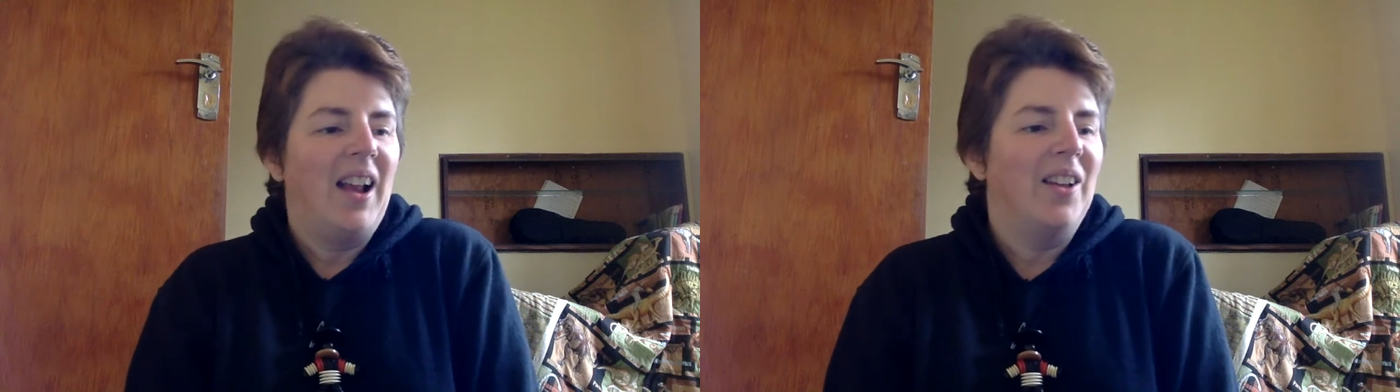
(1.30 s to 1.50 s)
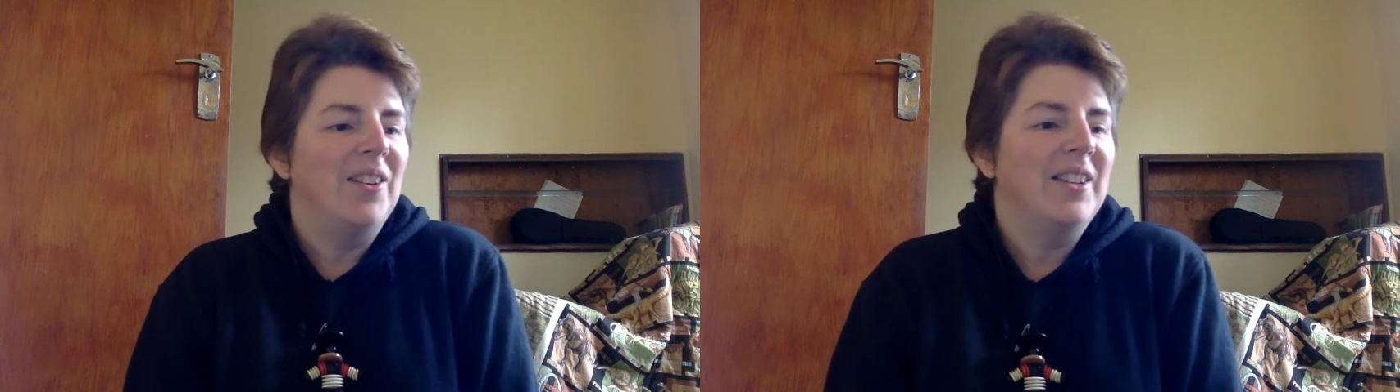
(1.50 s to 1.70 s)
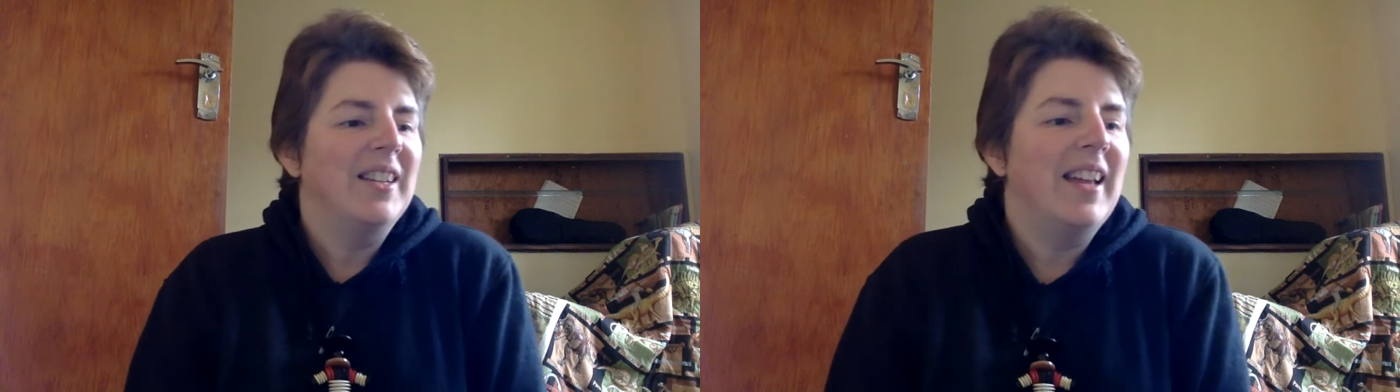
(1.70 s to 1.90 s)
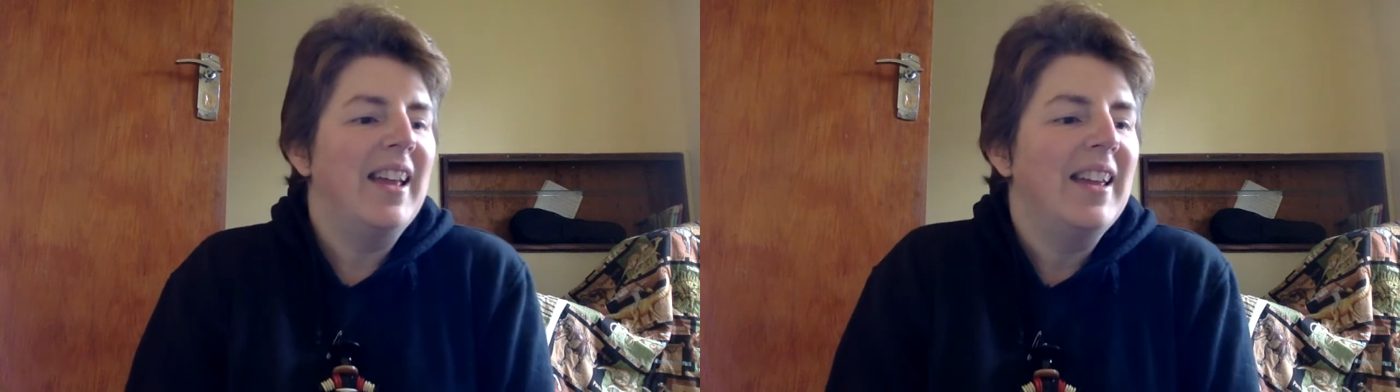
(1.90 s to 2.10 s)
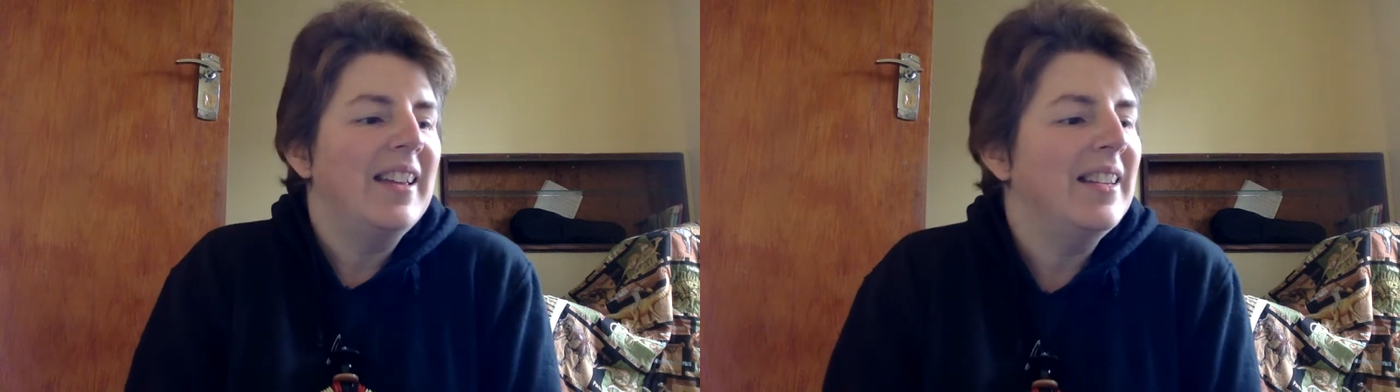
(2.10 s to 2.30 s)
Hello,
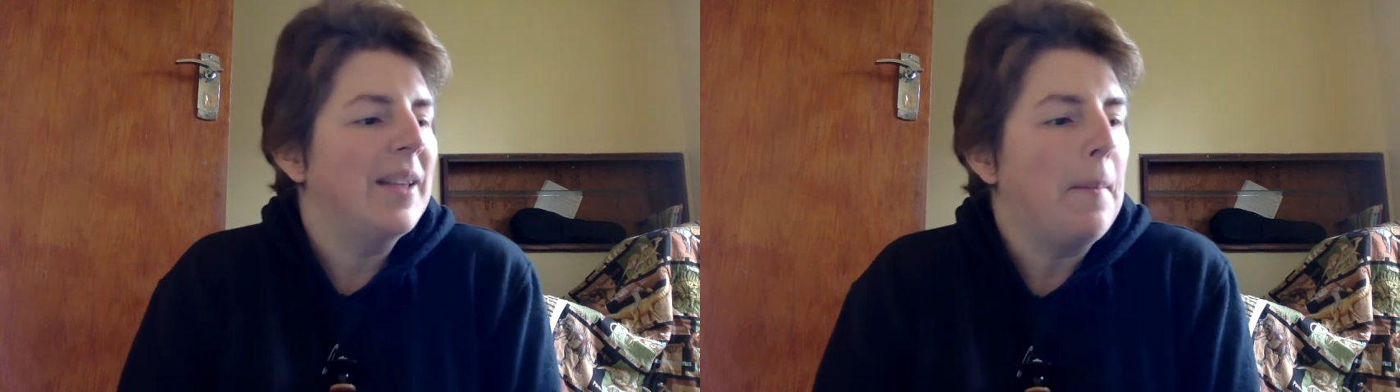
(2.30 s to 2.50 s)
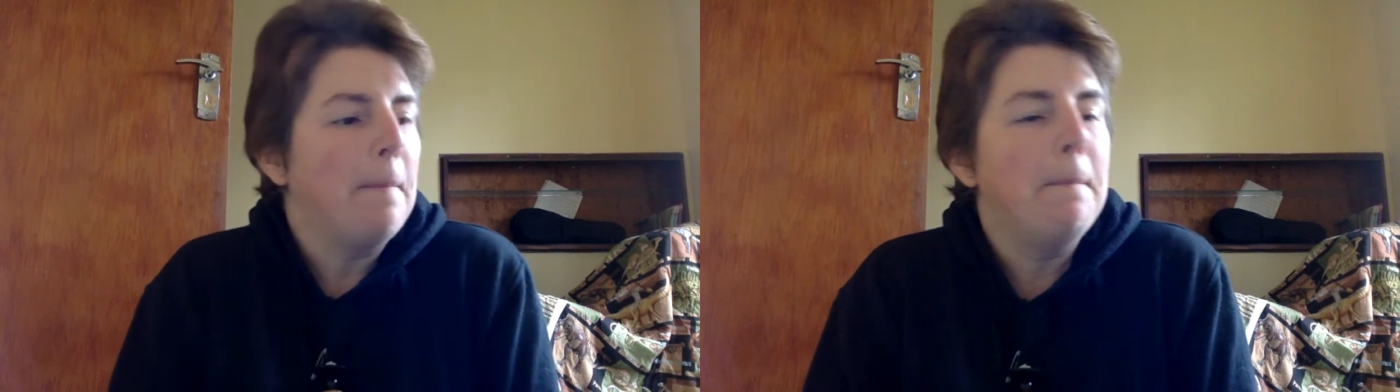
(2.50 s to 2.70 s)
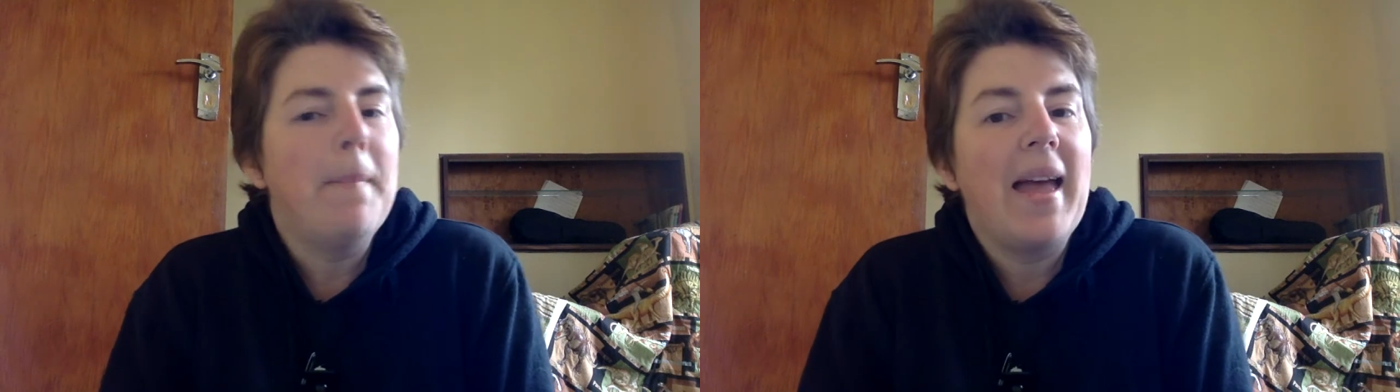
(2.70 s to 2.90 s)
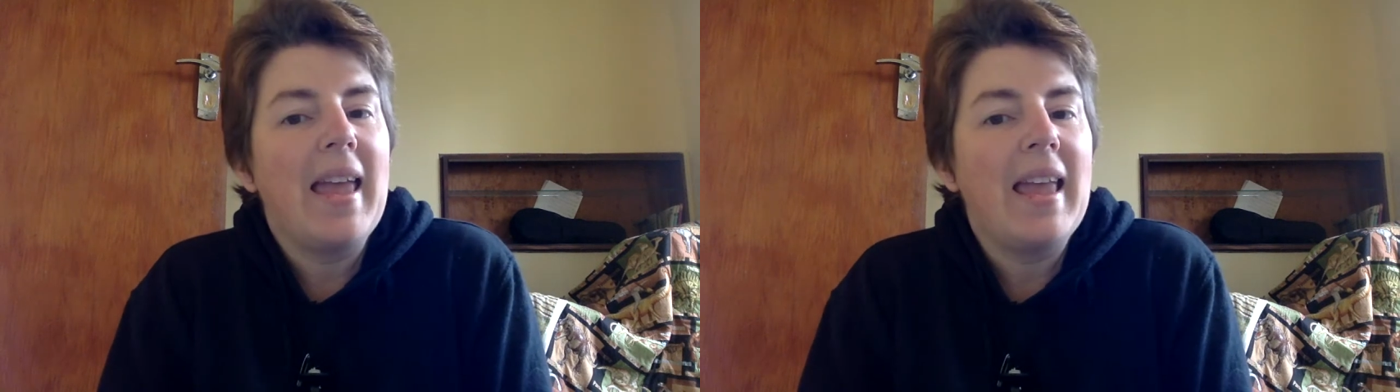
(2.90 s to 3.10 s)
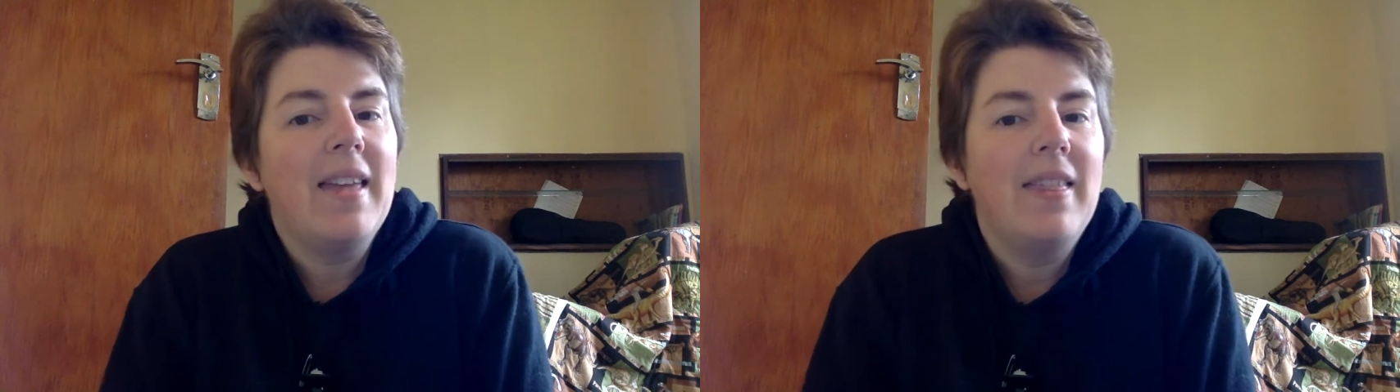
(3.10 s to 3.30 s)
today is
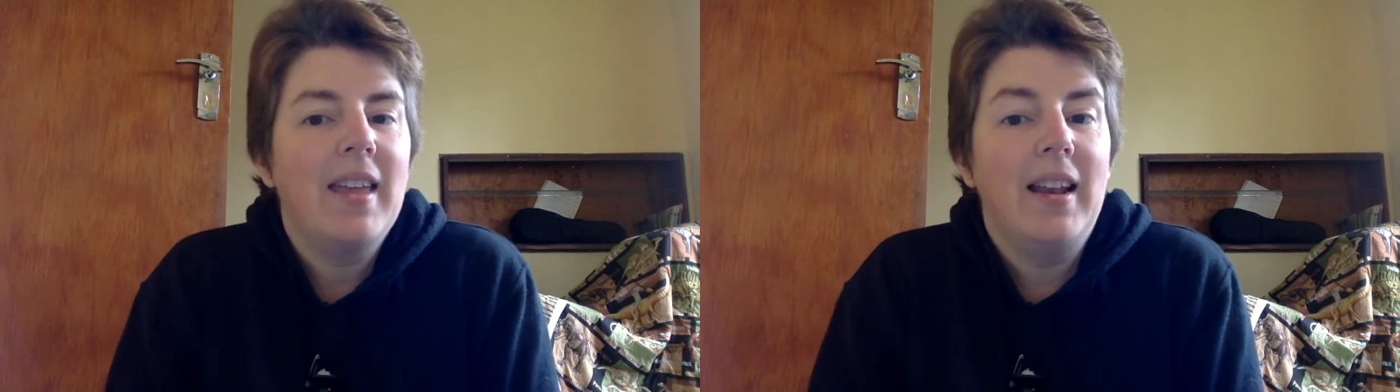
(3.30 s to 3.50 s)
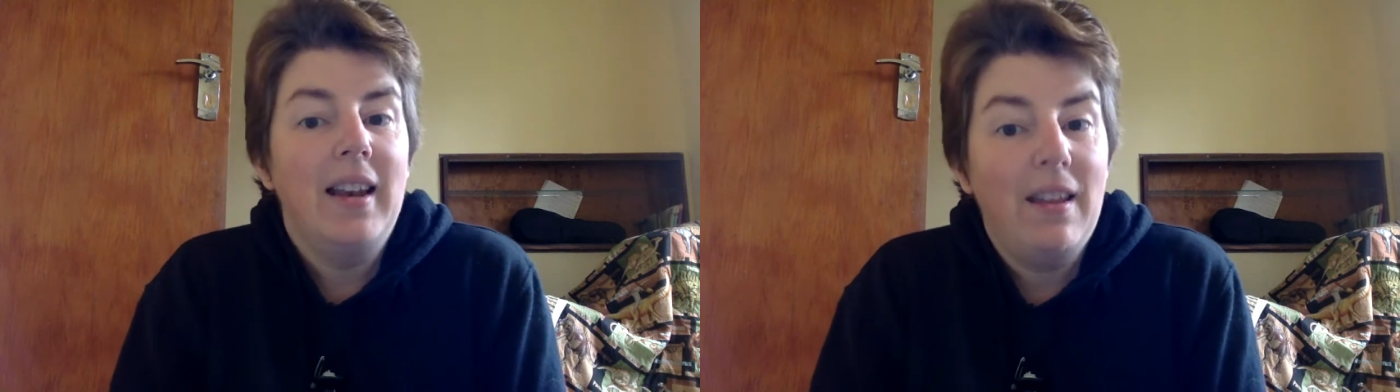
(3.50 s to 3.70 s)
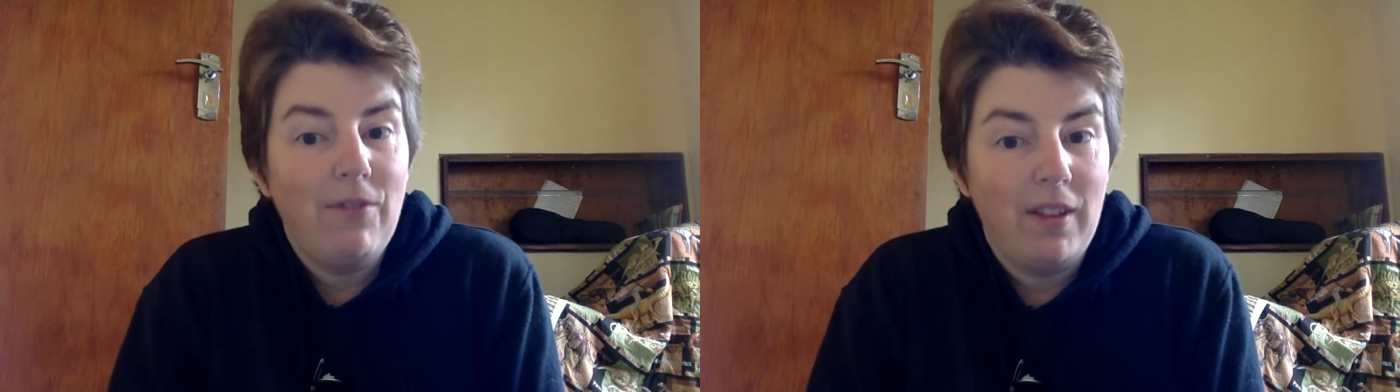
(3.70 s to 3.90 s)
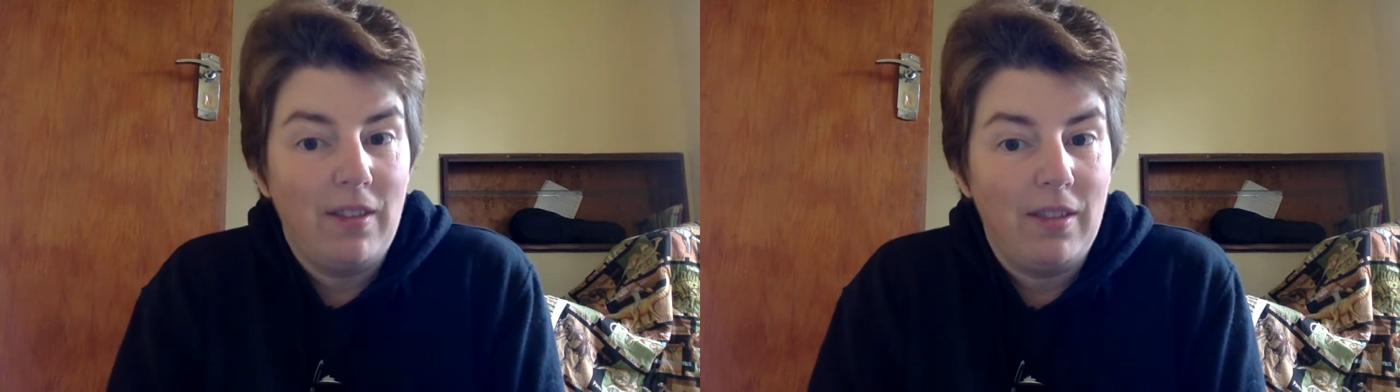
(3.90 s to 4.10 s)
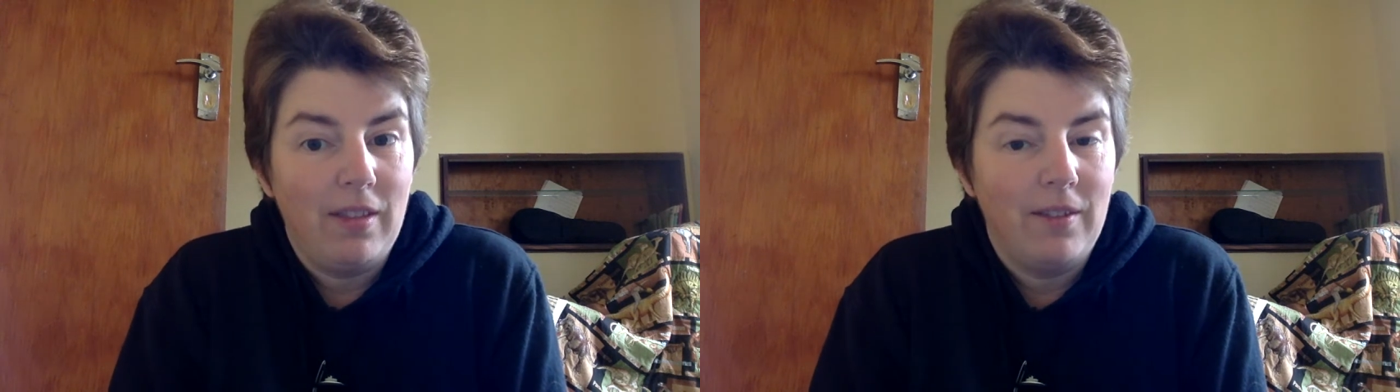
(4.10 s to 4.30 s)
May the
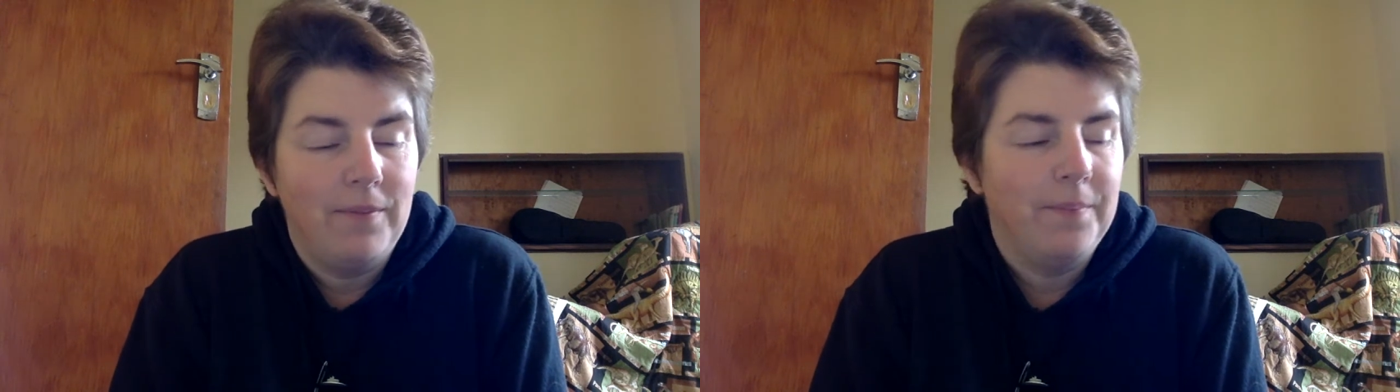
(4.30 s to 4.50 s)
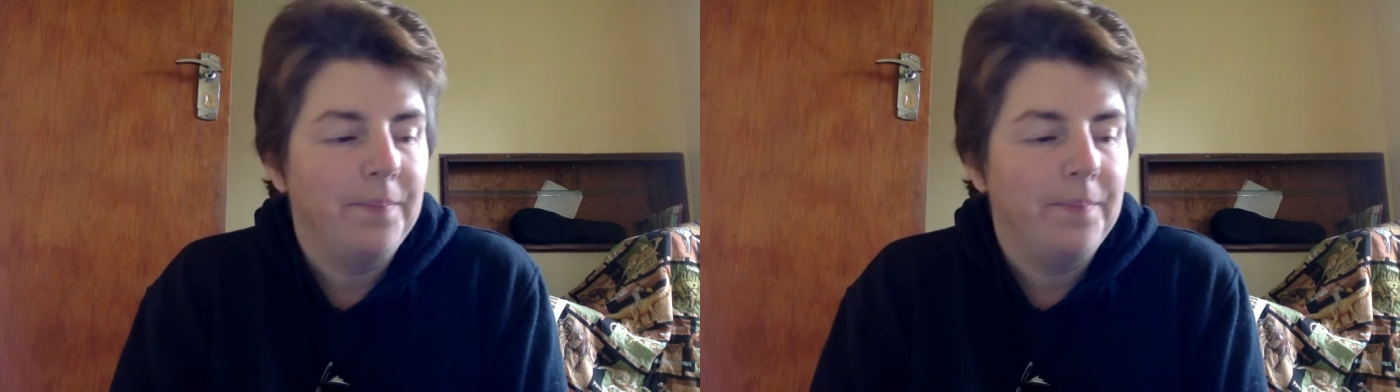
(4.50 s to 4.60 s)
11th